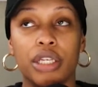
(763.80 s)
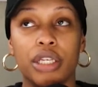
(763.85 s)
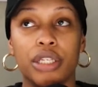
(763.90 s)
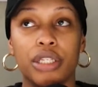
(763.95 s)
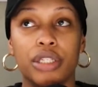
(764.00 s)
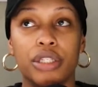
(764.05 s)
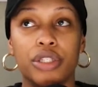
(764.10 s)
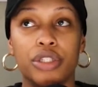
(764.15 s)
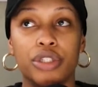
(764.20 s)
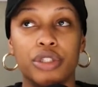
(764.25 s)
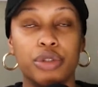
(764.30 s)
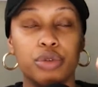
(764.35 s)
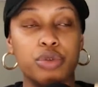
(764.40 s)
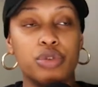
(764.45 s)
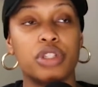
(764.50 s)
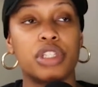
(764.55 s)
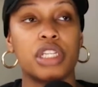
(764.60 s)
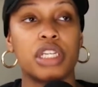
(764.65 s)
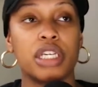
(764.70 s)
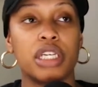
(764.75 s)

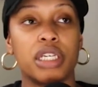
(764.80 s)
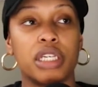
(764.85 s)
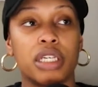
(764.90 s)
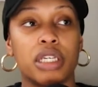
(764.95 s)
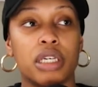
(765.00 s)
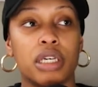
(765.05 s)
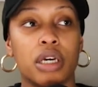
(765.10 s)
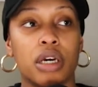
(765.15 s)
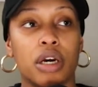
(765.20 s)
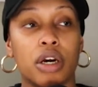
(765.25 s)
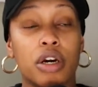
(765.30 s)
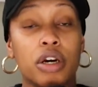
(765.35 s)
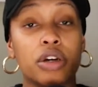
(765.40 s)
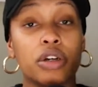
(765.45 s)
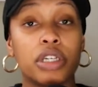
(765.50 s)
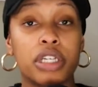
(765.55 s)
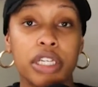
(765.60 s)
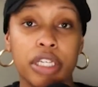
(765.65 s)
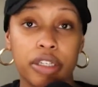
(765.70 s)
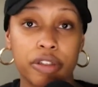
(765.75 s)
using her
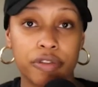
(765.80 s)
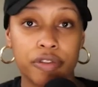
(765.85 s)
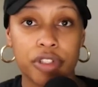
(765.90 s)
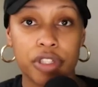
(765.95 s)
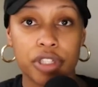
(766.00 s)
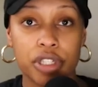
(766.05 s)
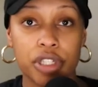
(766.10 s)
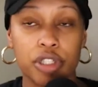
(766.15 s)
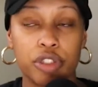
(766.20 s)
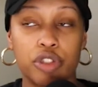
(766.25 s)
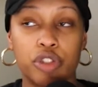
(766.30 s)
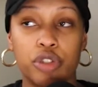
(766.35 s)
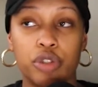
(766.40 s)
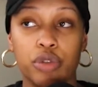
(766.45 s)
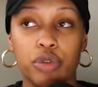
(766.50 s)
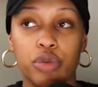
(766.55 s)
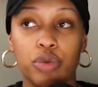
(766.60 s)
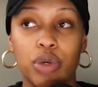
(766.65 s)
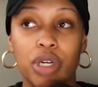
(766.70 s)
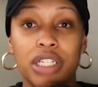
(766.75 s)
gifts
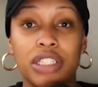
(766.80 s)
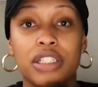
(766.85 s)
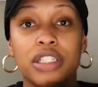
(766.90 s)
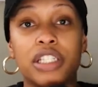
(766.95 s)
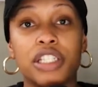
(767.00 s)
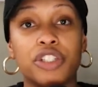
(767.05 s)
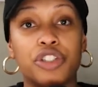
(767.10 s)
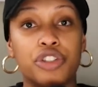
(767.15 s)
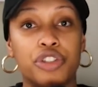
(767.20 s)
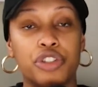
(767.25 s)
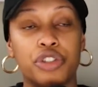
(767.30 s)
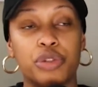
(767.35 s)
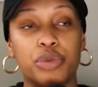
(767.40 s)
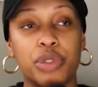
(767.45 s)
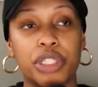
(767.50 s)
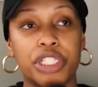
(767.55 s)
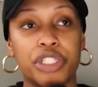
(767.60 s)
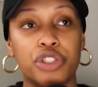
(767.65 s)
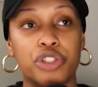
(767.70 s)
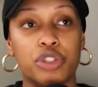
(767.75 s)
to assist you
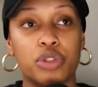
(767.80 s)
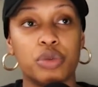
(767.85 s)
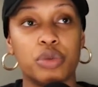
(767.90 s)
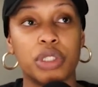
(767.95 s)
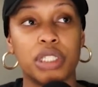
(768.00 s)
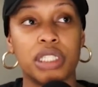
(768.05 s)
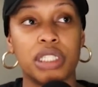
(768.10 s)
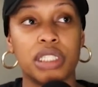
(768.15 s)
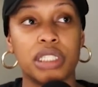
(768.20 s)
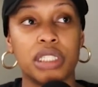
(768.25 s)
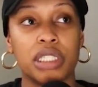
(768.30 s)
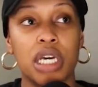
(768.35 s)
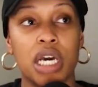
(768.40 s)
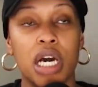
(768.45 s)
in doing